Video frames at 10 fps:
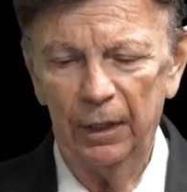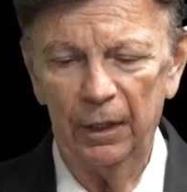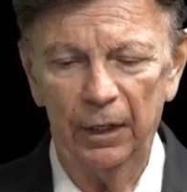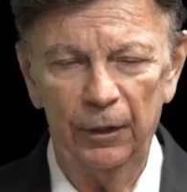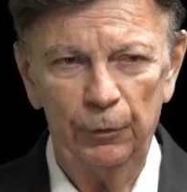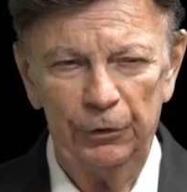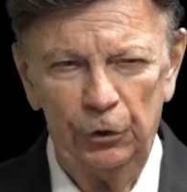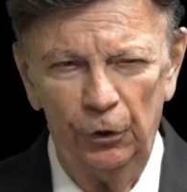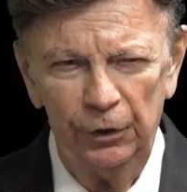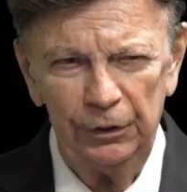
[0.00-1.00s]
and
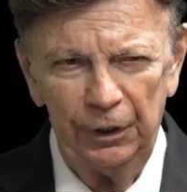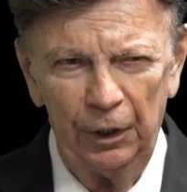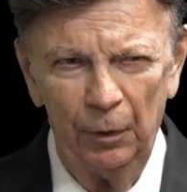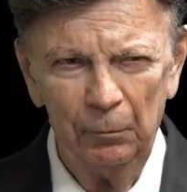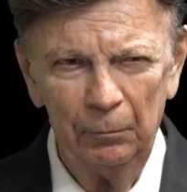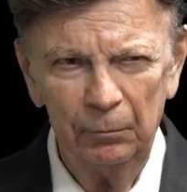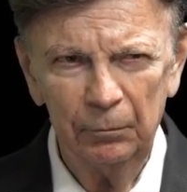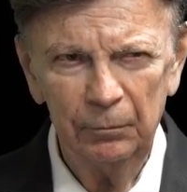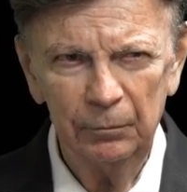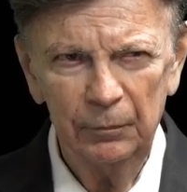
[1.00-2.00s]
returning to Him
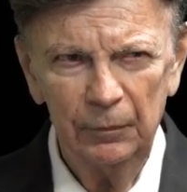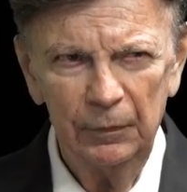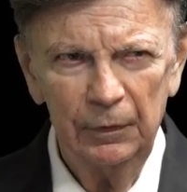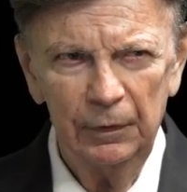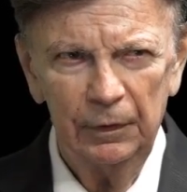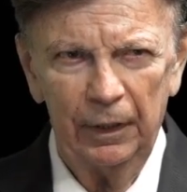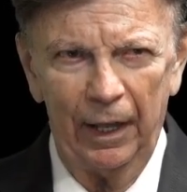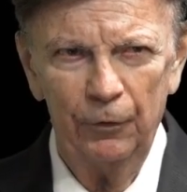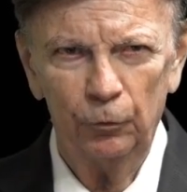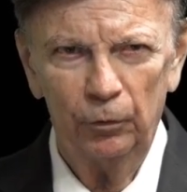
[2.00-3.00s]

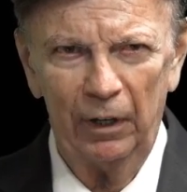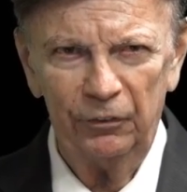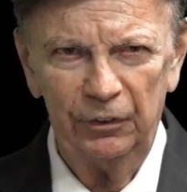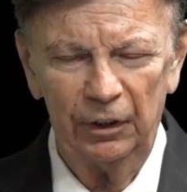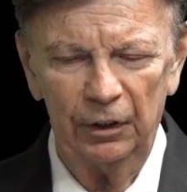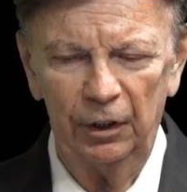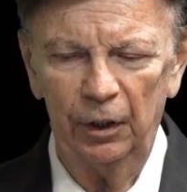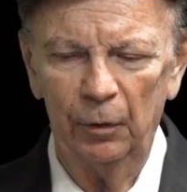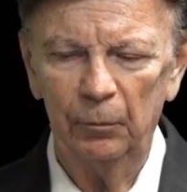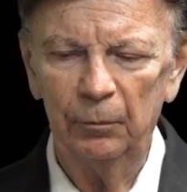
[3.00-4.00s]
and resting in
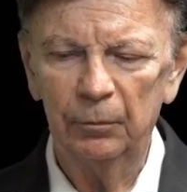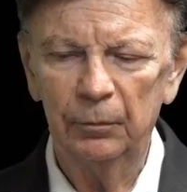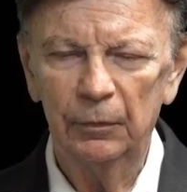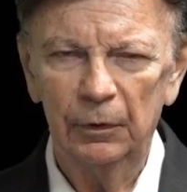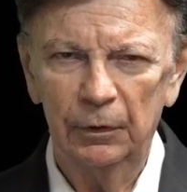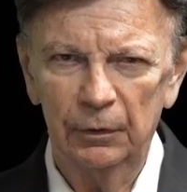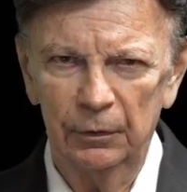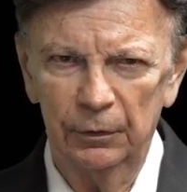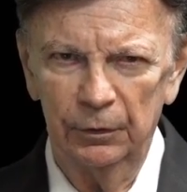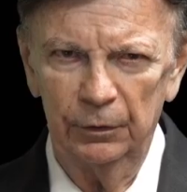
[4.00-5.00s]
Him,
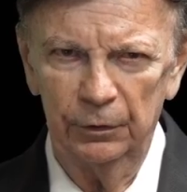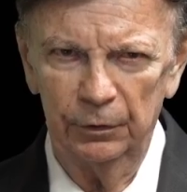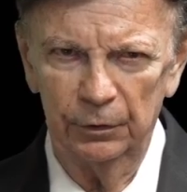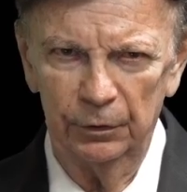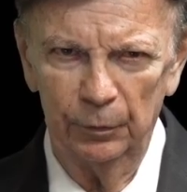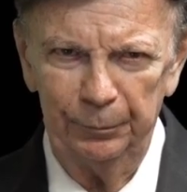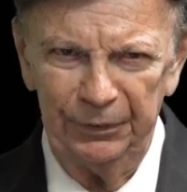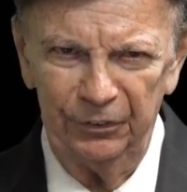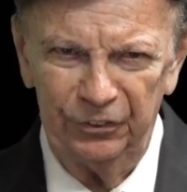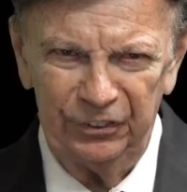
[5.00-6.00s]
you'll be
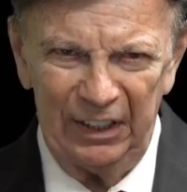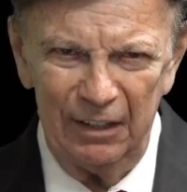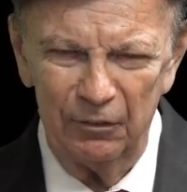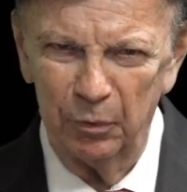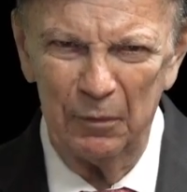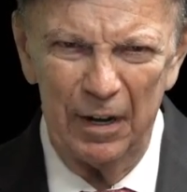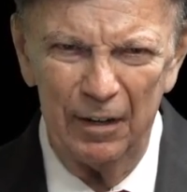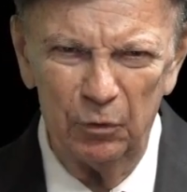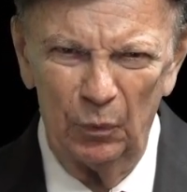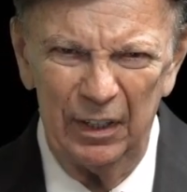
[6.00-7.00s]
saved from
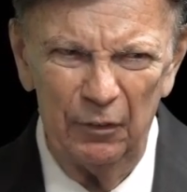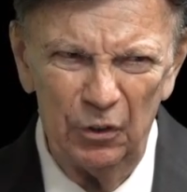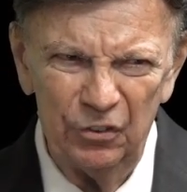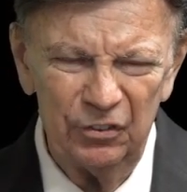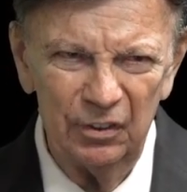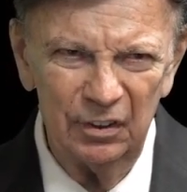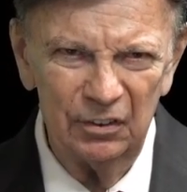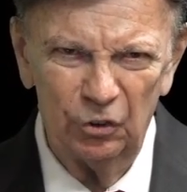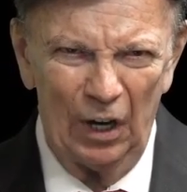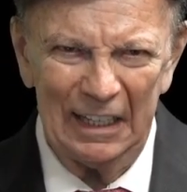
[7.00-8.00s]
ever, whatever's
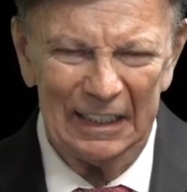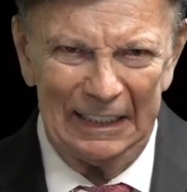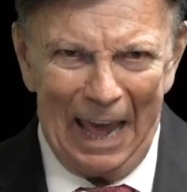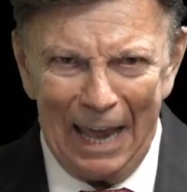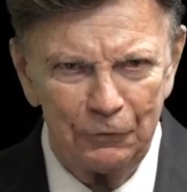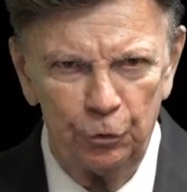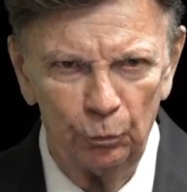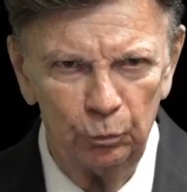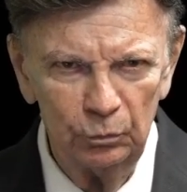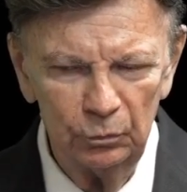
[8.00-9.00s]
trying to get at you.
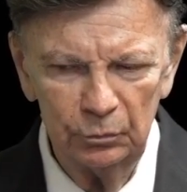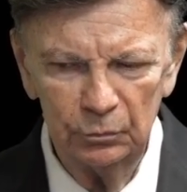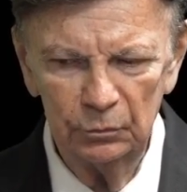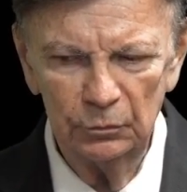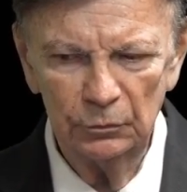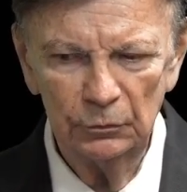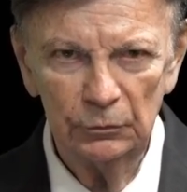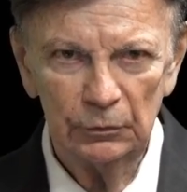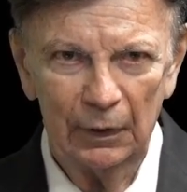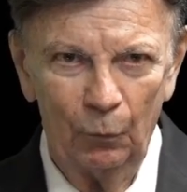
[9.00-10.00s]

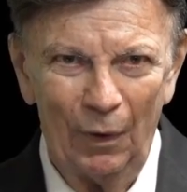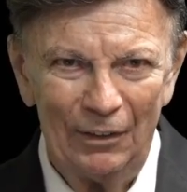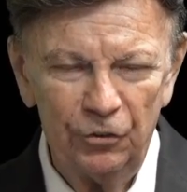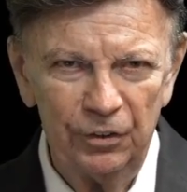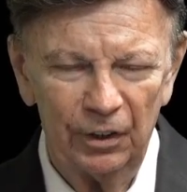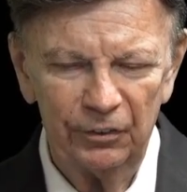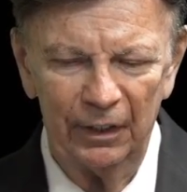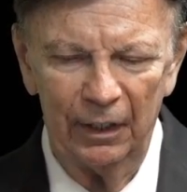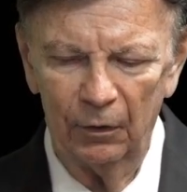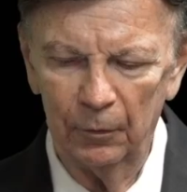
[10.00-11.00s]
Now watch this now.